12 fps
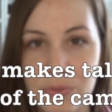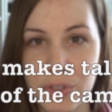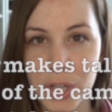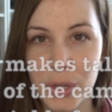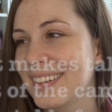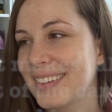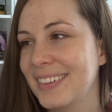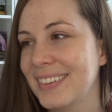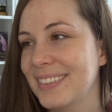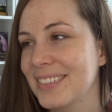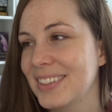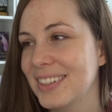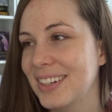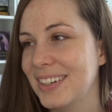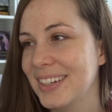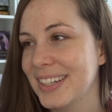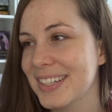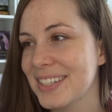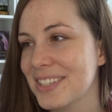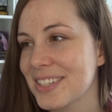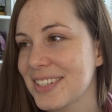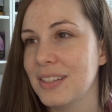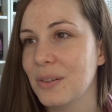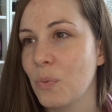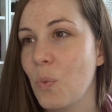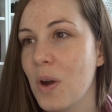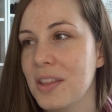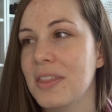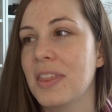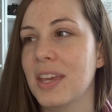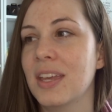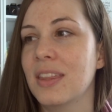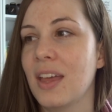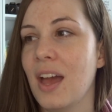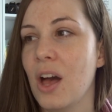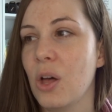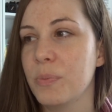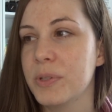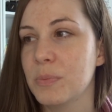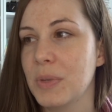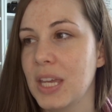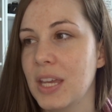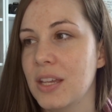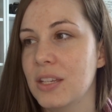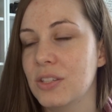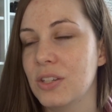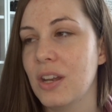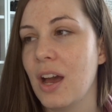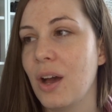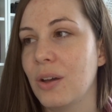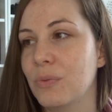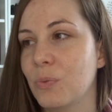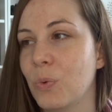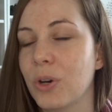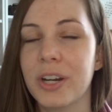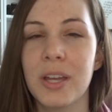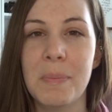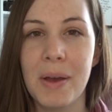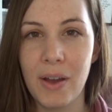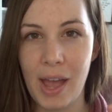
for you? Oh gosh. One thing that helps me is to not worry about